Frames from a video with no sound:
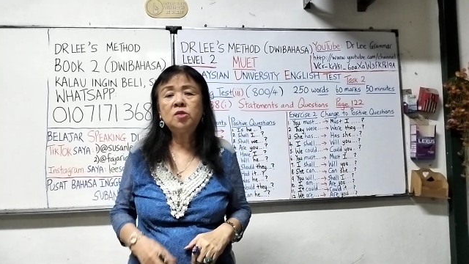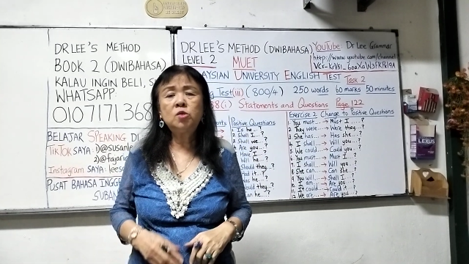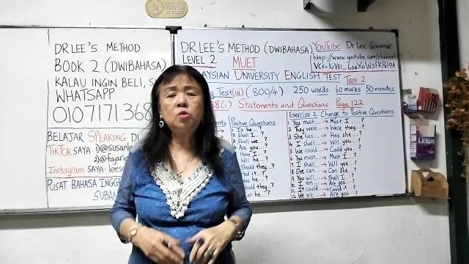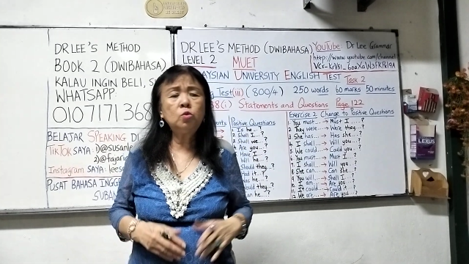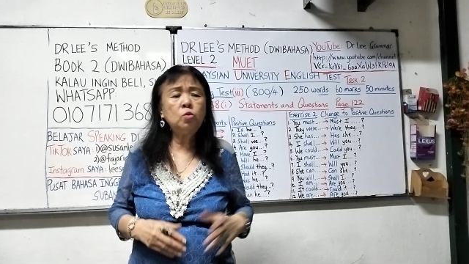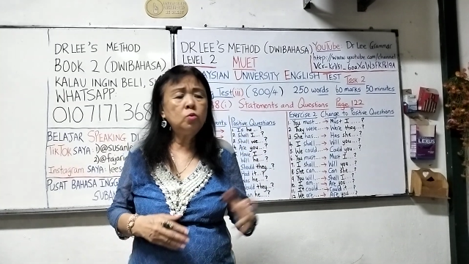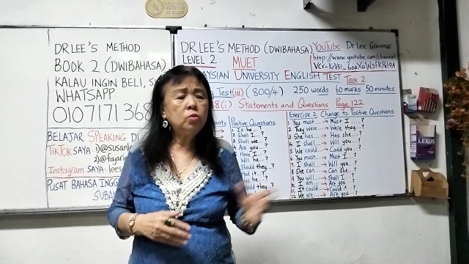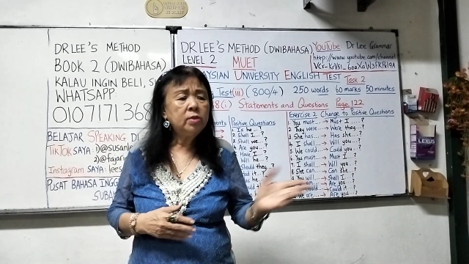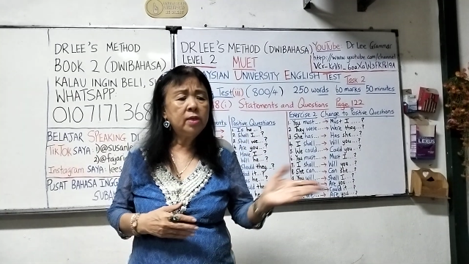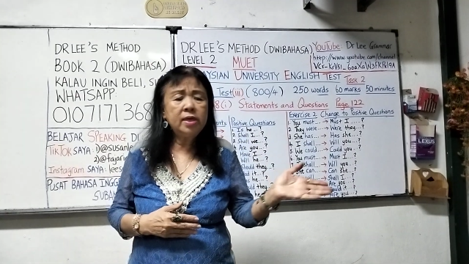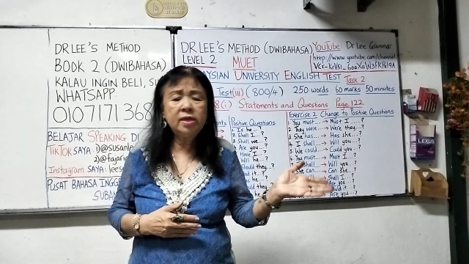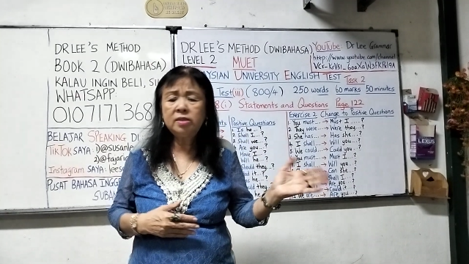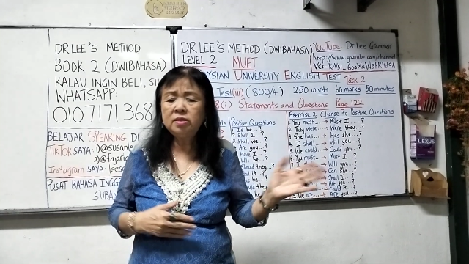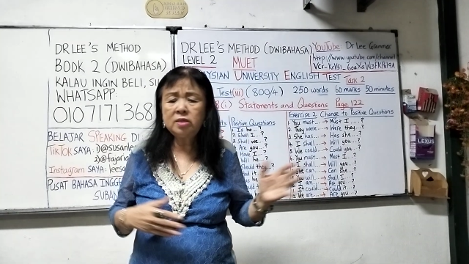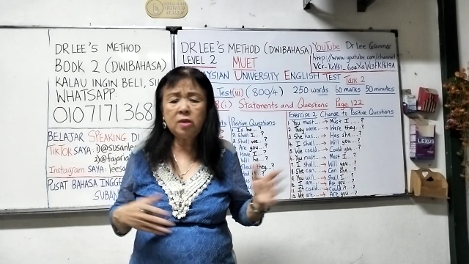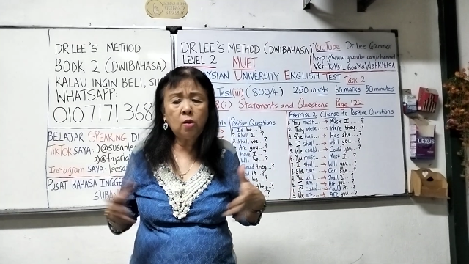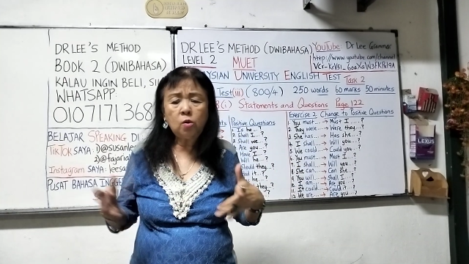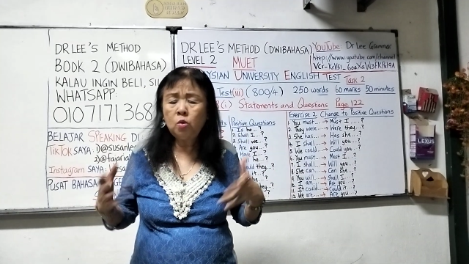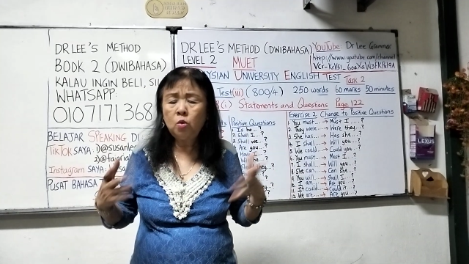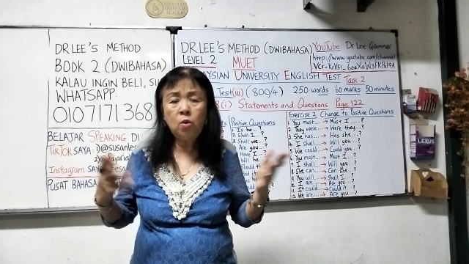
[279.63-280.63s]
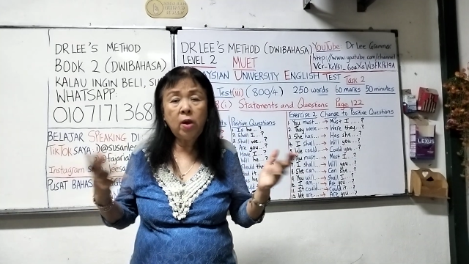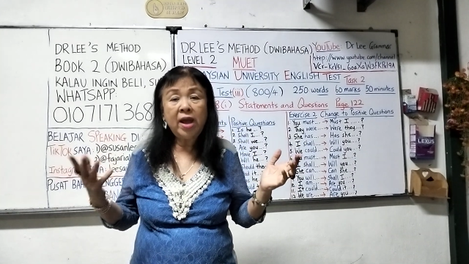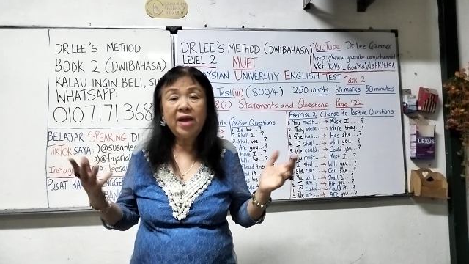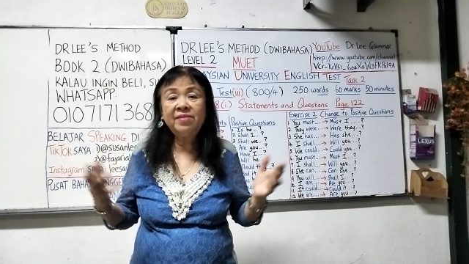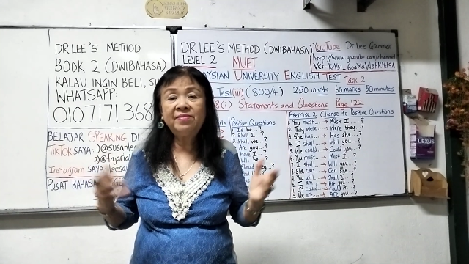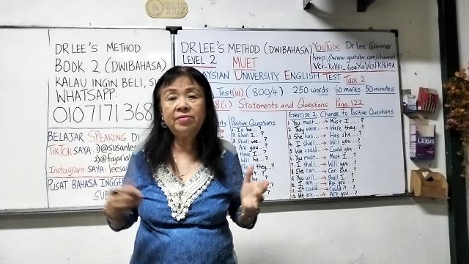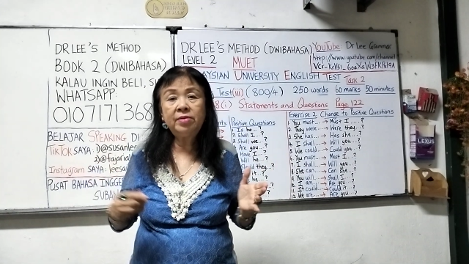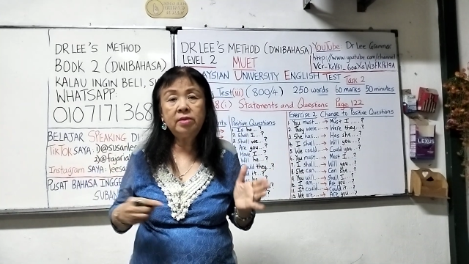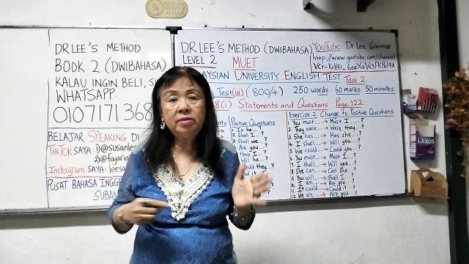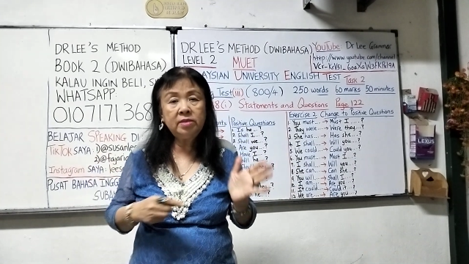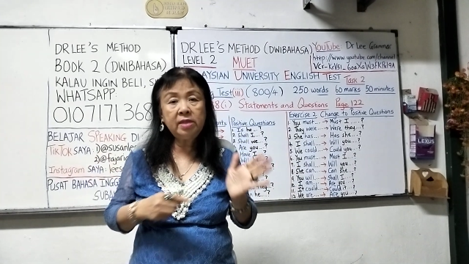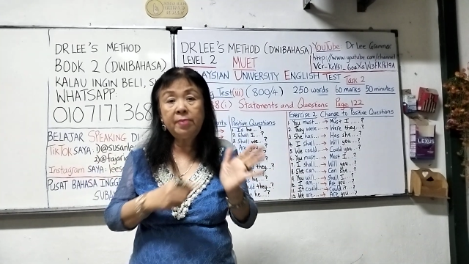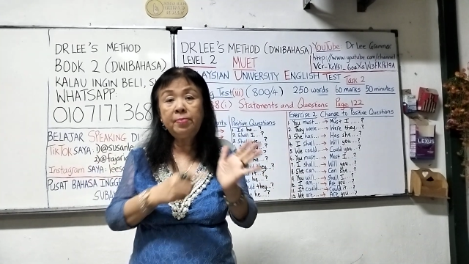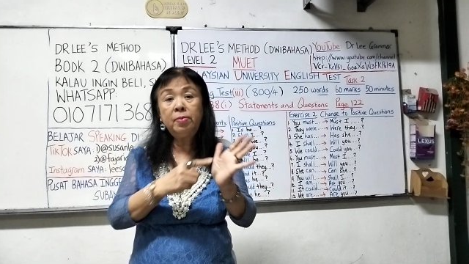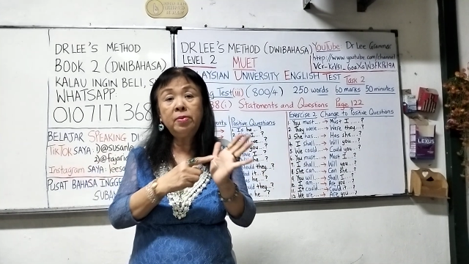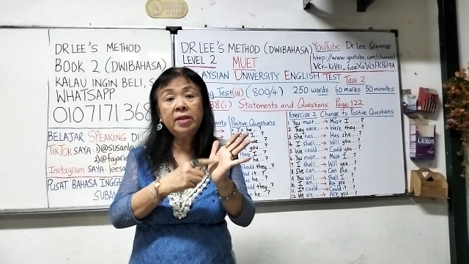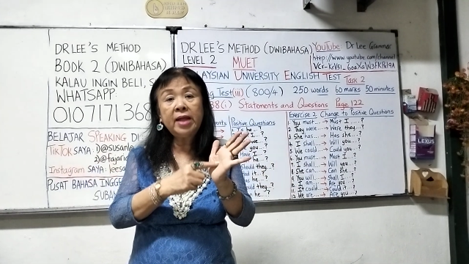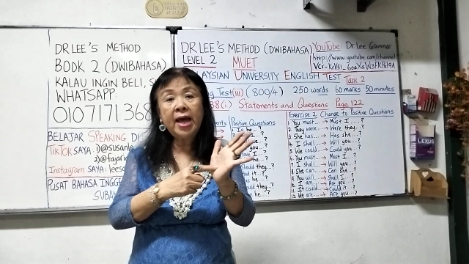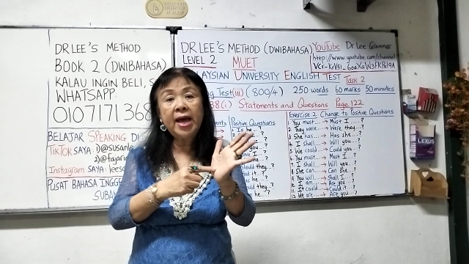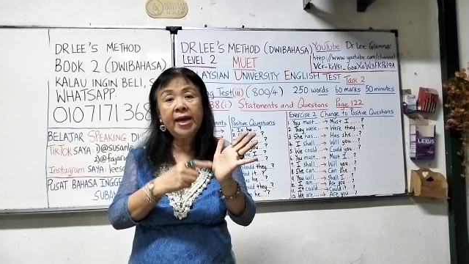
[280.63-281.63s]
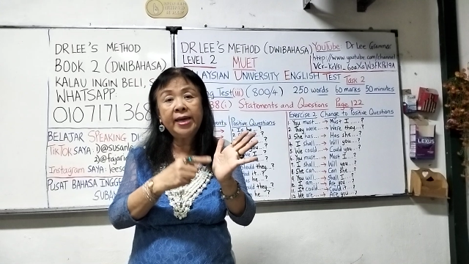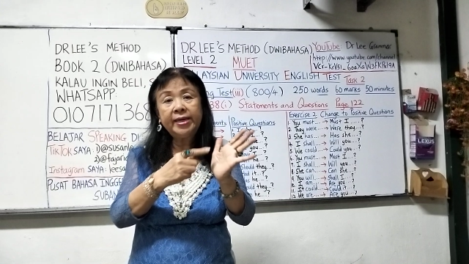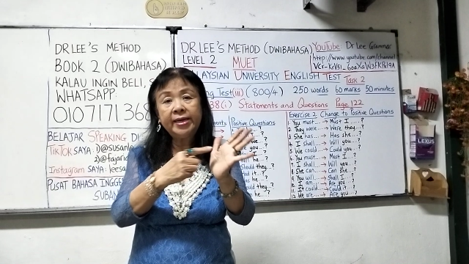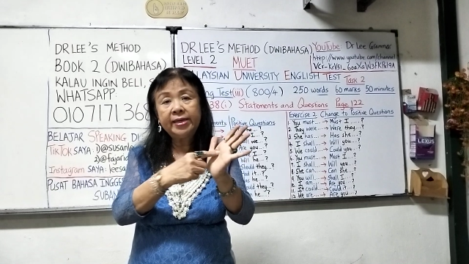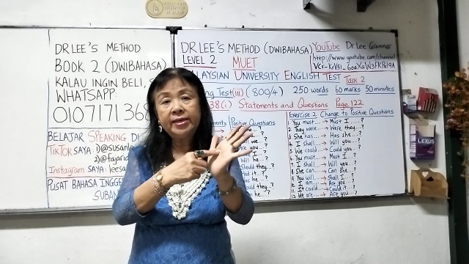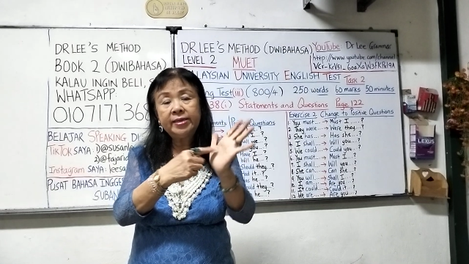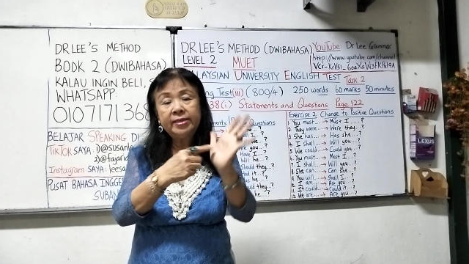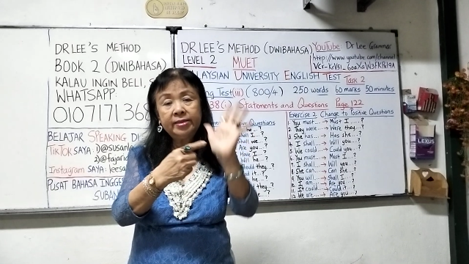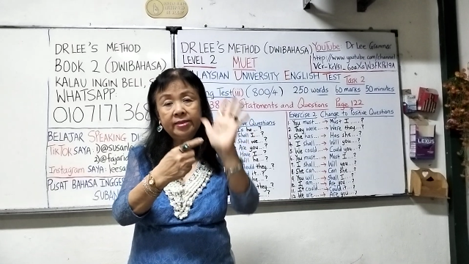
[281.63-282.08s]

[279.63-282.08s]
or whoever, they put I